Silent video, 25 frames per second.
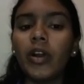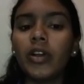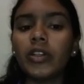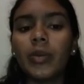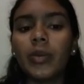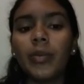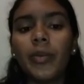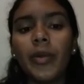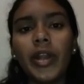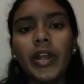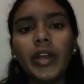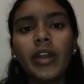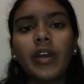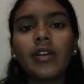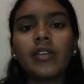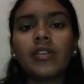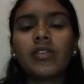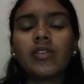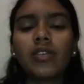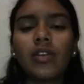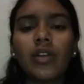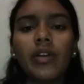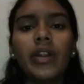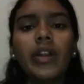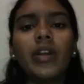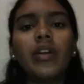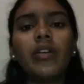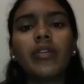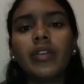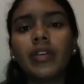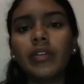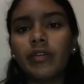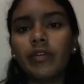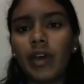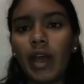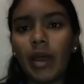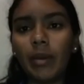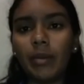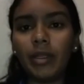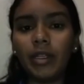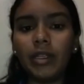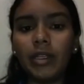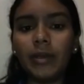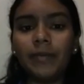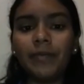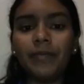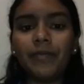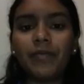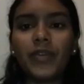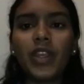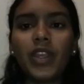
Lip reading: or the medical story of the family.